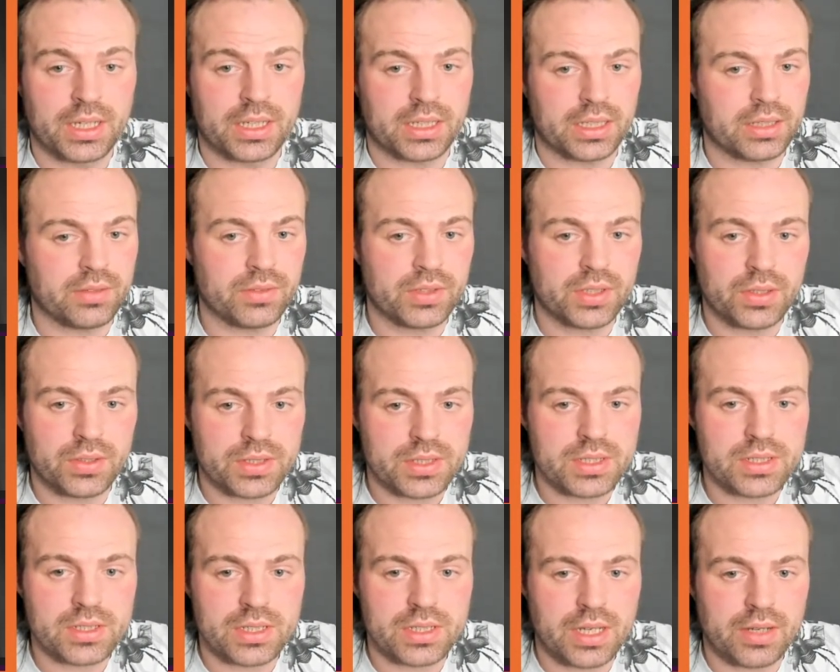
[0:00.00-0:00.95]
Even though this
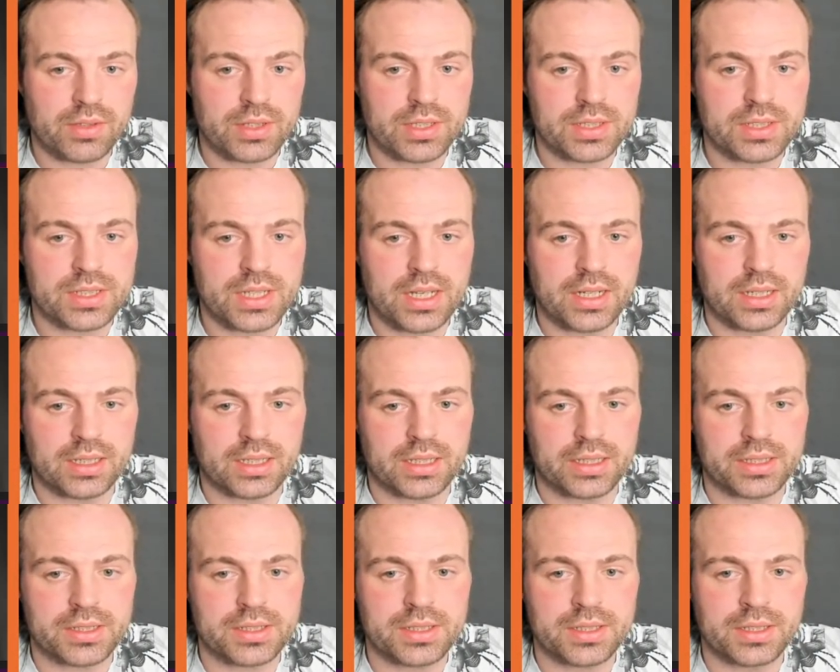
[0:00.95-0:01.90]
is heavily stylized,